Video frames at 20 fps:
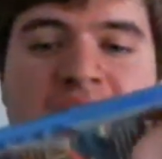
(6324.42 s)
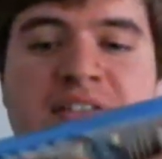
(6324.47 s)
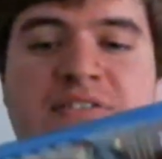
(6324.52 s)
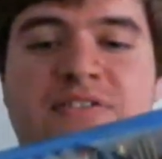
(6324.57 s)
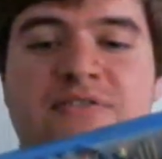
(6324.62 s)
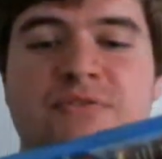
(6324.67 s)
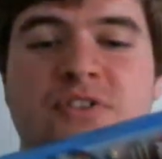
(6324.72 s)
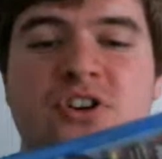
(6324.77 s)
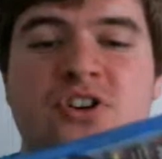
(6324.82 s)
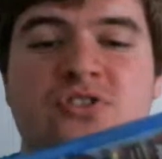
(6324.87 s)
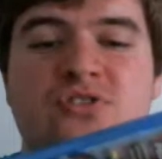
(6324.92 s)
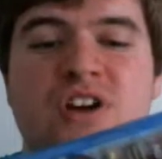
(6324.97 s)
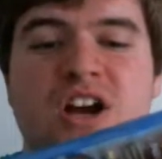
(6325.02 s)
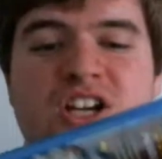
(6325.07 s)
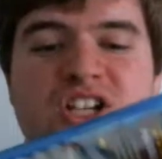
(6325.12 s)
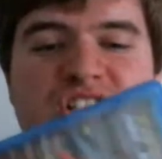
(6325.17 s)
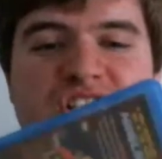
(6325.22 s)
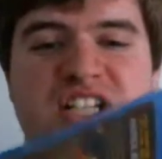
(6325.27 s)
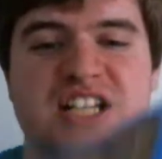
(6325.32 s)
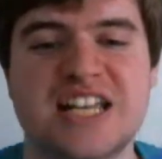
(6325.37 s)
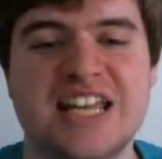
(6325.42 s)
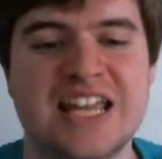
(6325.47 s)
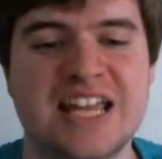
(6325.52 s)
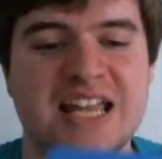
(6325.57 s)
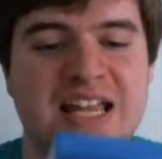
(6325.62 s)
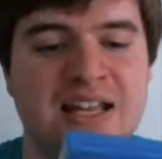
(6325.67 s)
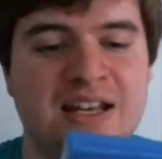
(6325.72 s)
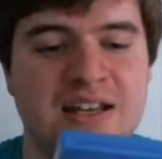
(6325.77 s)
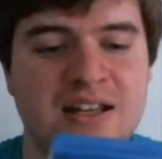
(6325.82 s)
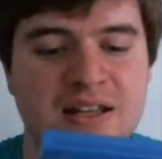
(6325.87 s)
kind of crushed
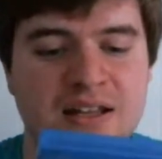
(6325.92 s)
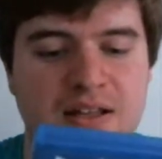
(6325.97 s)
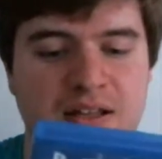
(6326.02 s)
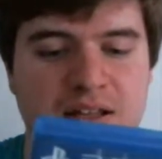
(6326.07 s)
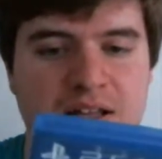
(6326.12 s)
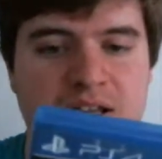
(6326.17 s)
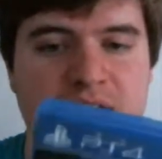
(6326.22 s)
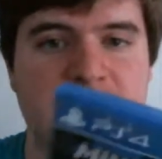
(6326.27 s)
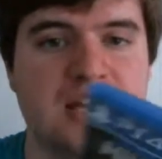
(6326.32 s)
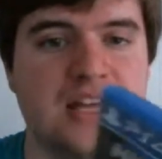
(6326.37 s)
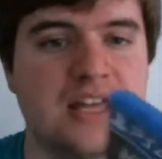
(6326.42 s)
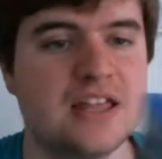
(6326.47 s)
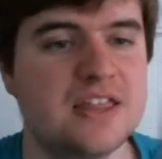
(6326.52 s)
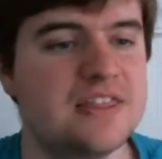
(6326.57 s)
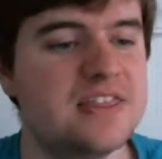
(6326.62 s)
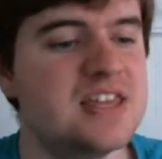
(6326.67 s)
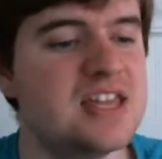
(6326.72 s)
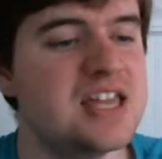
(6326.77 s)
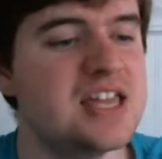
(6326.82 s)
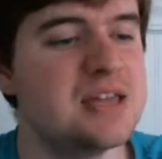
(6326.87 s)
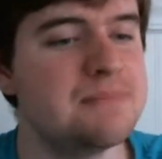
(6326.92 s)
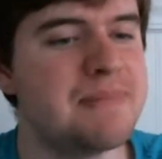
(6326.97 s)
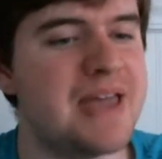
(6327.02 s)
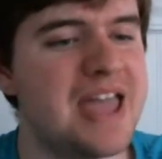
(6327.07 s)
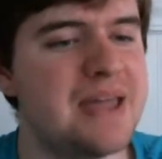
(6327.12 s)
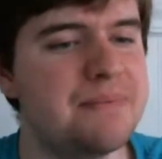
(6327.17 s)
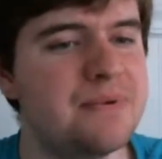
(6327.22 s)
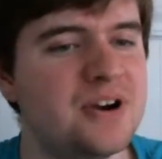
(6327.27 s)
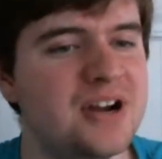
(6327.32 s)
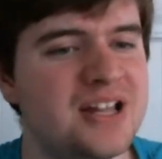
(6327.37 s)
in. The
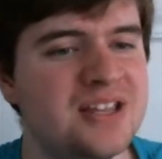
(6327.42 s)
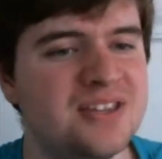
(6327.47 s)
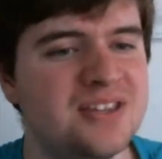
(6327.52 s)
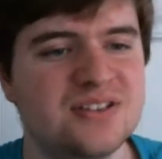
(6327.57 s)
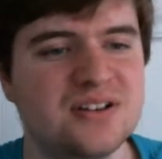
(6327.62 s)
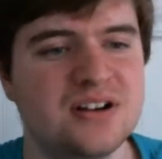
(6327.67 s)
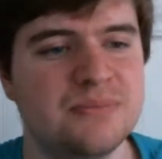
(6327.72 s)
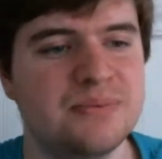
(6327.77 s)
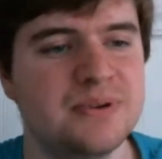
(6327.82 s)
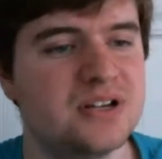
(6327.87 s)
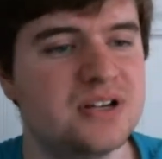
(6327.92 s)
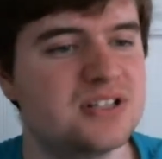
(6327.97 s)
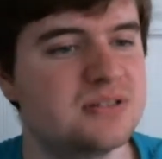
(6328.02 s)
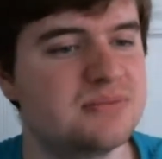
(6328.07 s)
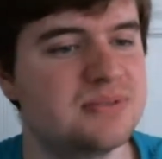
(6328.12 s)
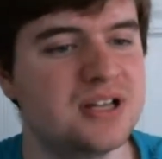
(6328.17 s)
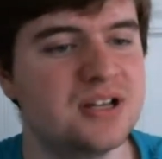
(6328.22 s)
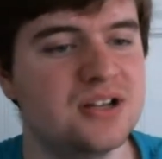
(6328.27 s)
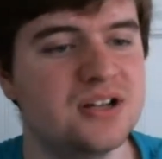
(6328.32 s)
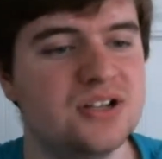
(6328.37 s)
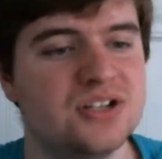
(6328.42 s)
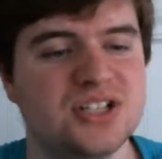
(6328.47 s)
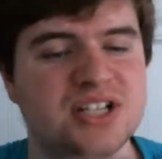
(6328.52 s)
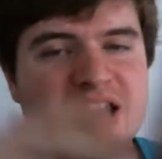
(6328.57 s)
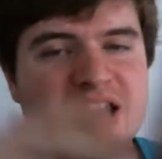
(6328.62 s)
paper insert appears to be in good